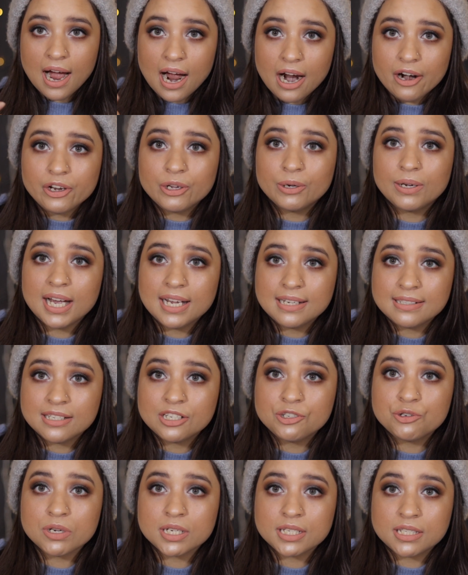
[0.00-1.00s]
Are you guys
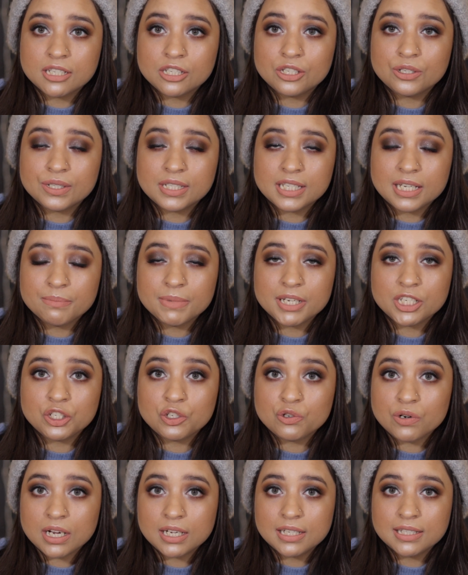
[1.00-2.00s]
interested to see my
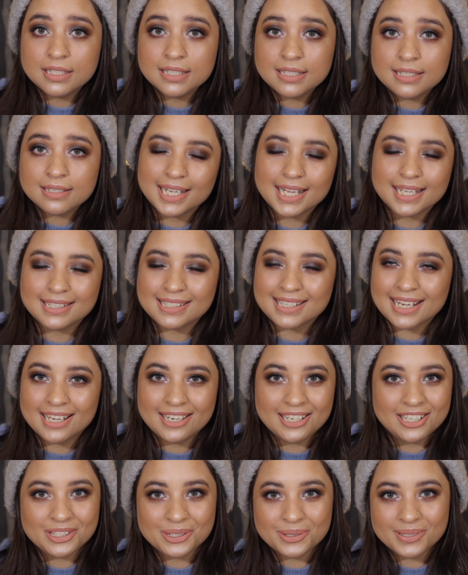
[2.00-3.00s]
struggles? Let's get
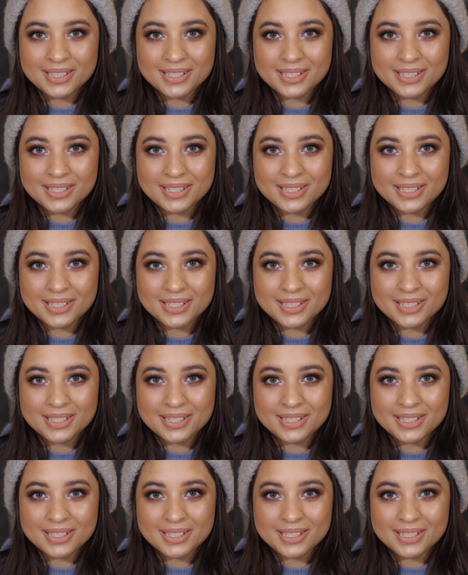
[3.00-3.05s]
into